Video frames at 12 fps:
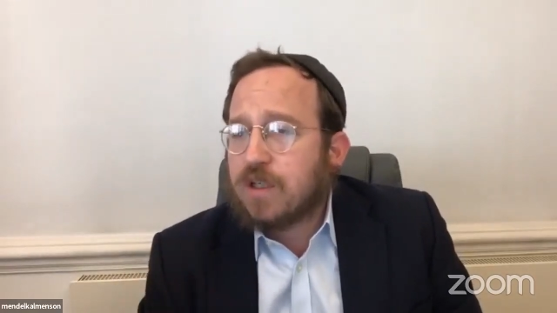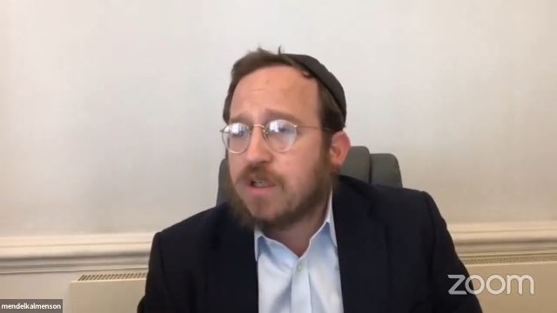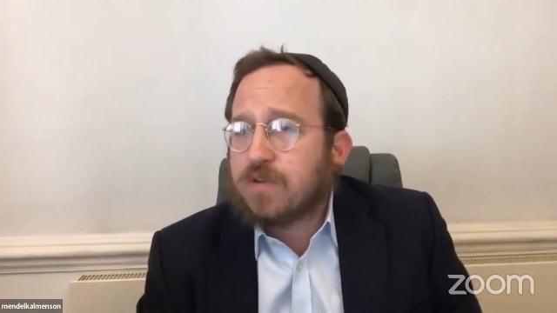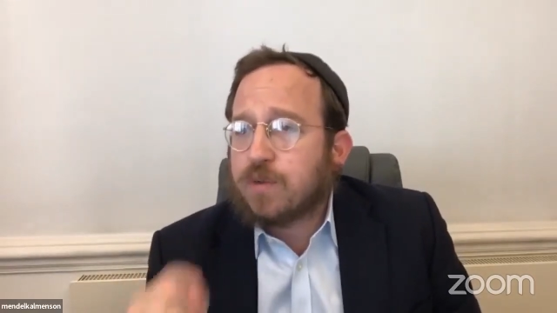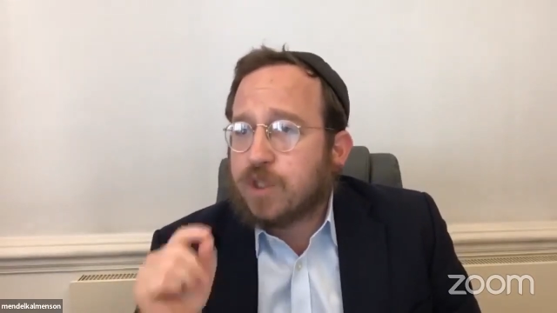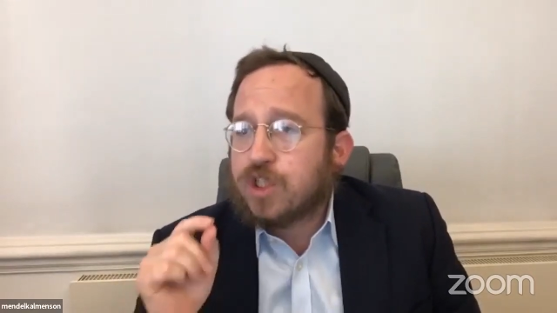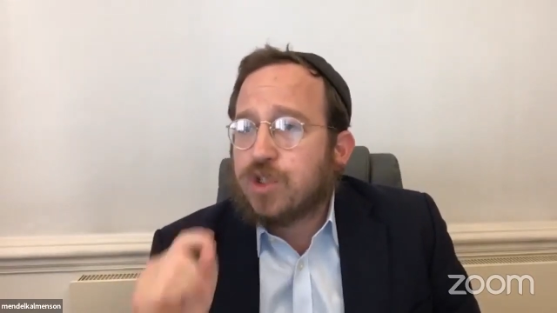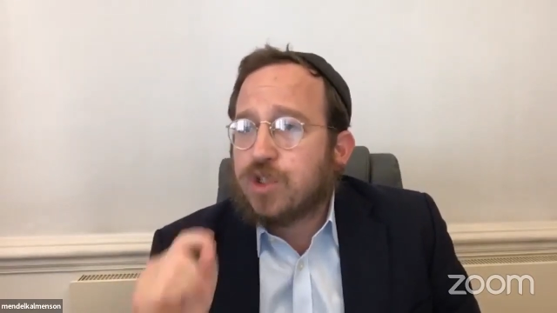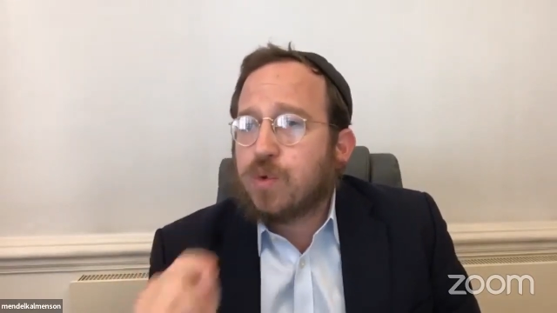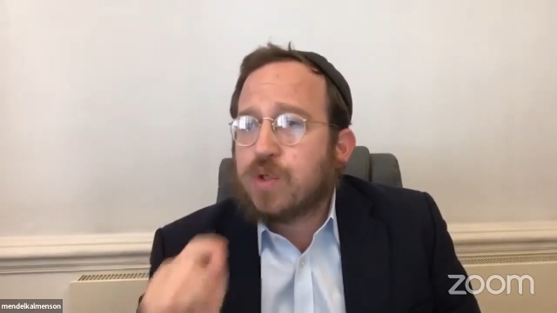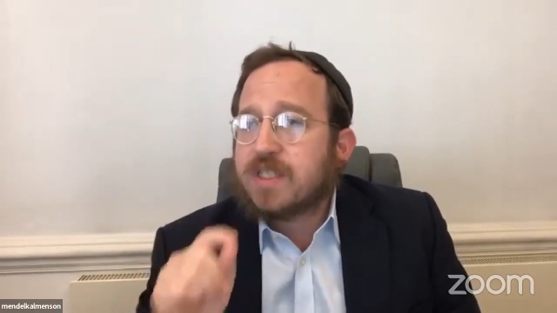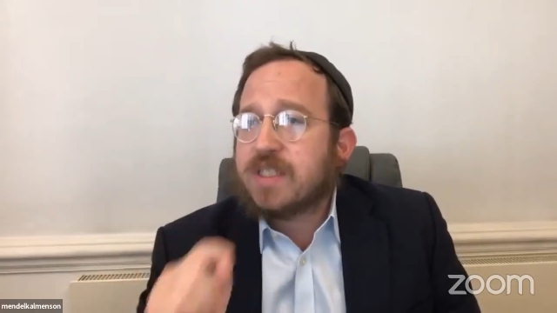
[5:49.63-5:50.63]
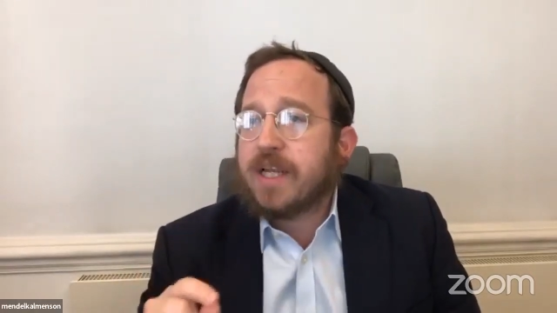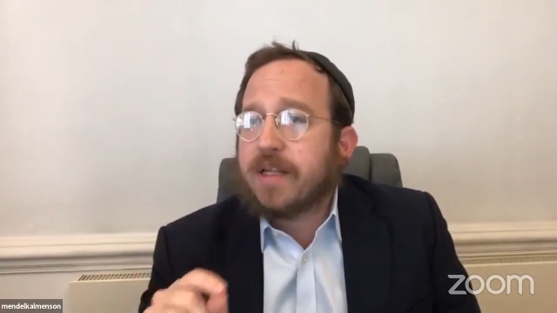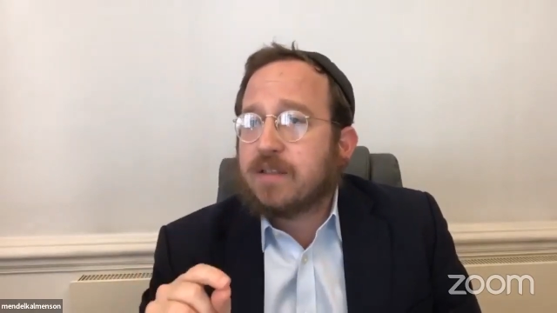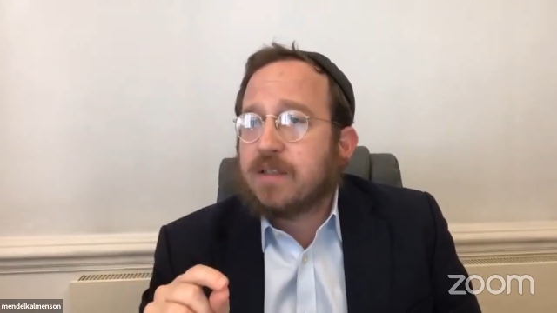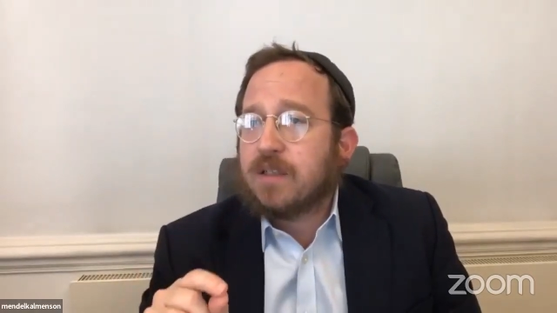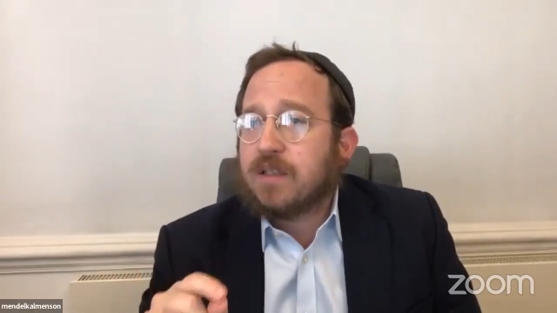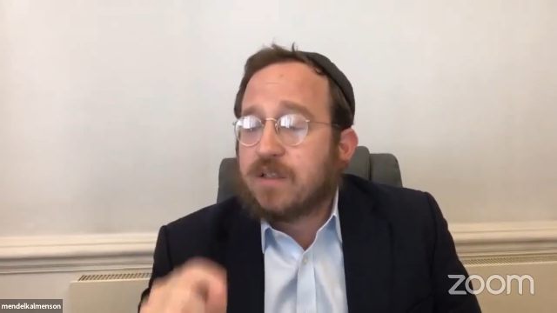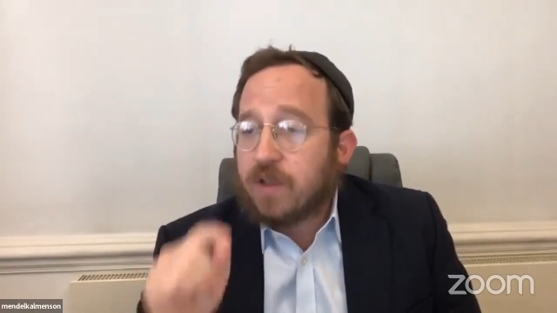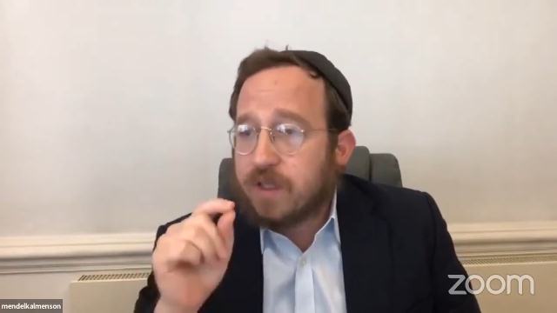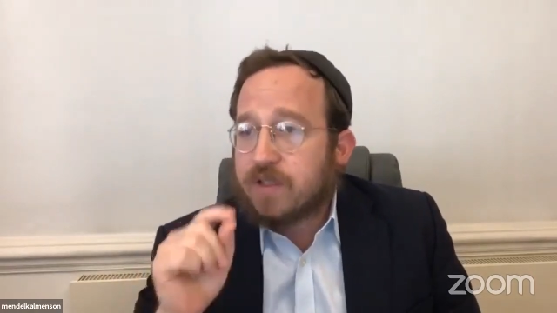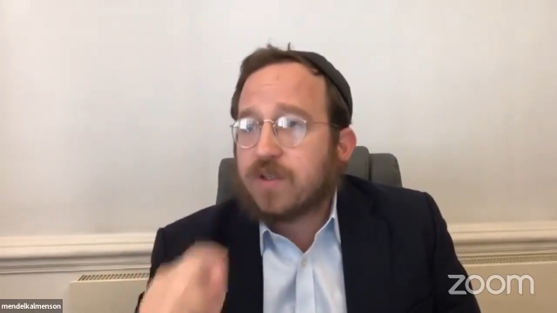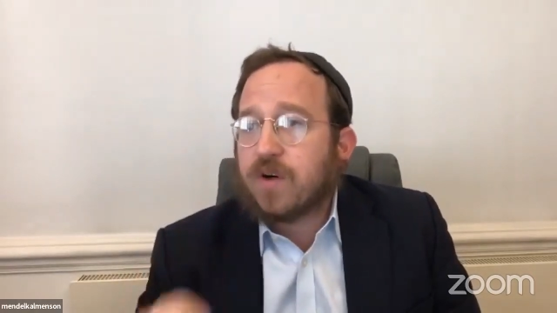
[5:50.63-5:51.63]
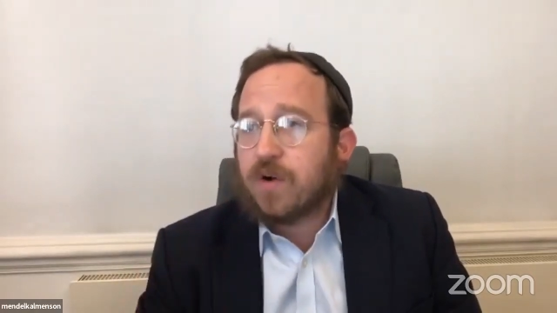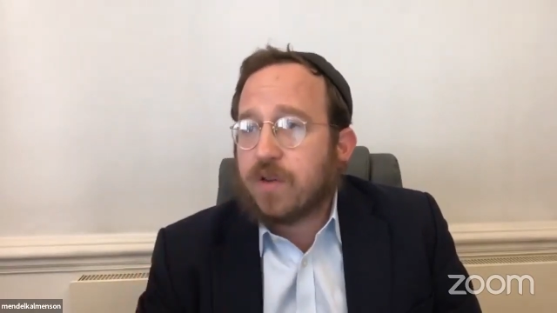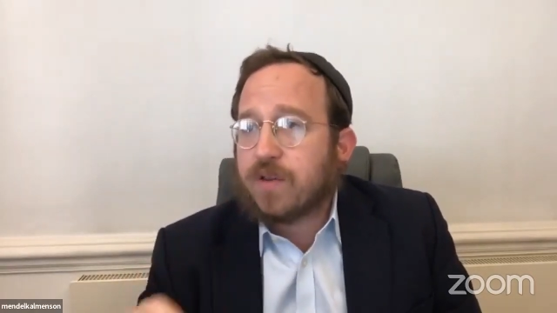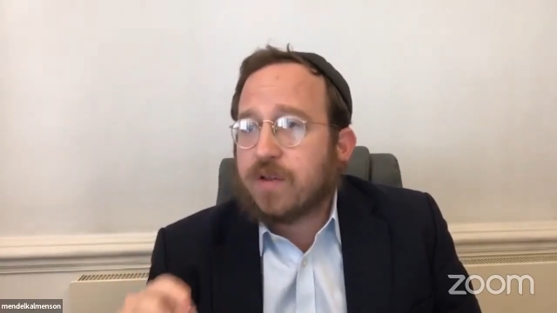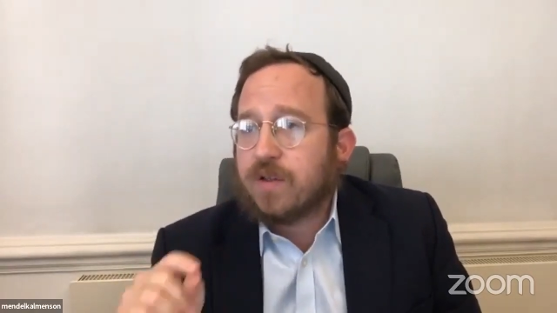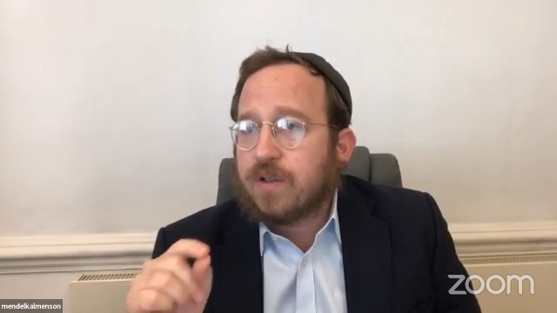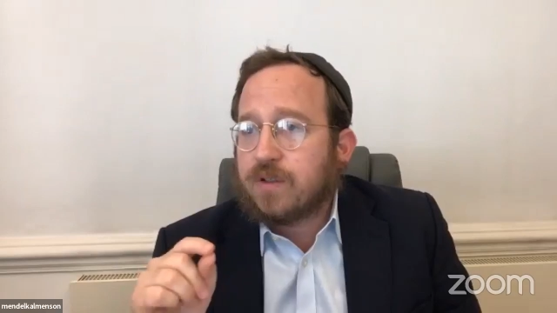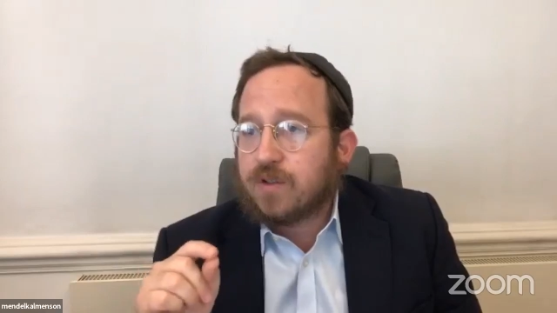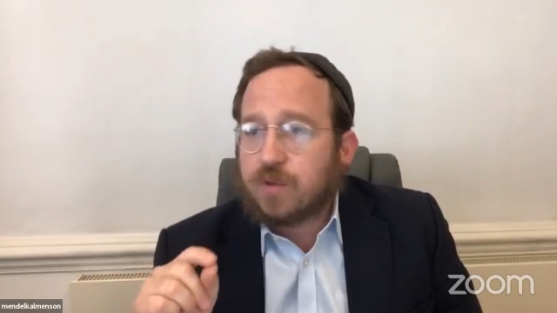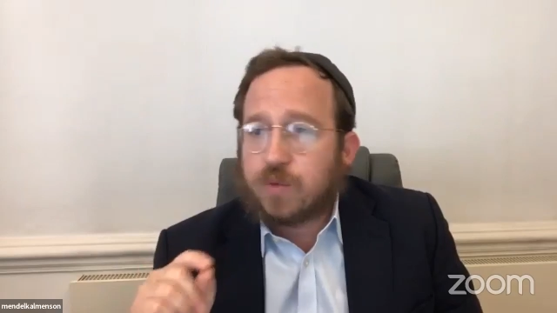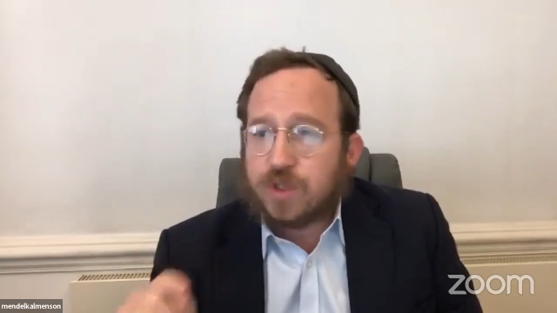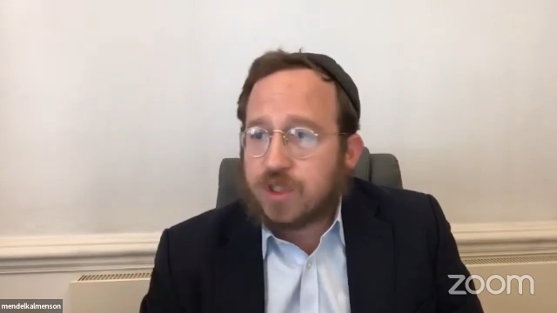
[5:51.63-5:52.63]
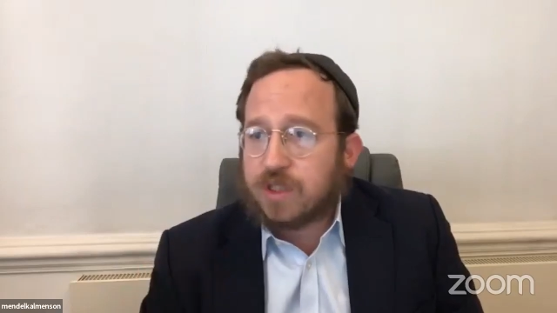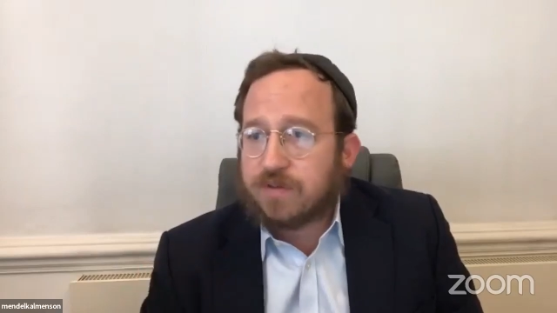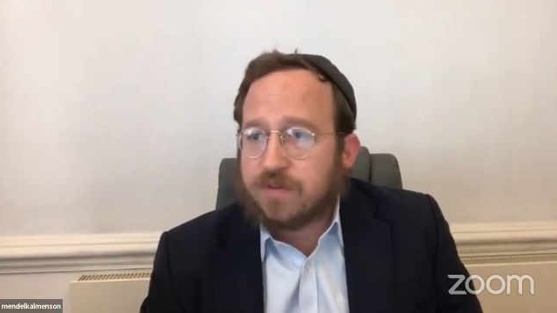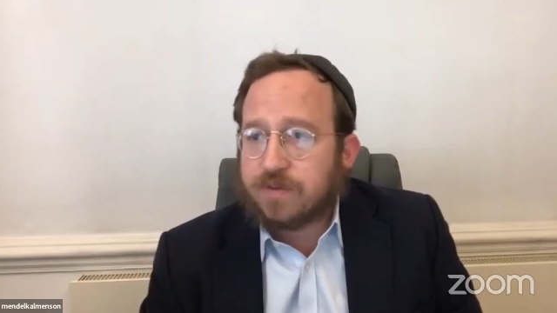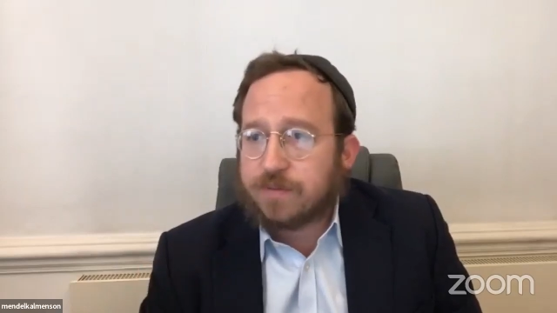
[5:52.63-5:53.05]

for which you were sent to this earth to achieve?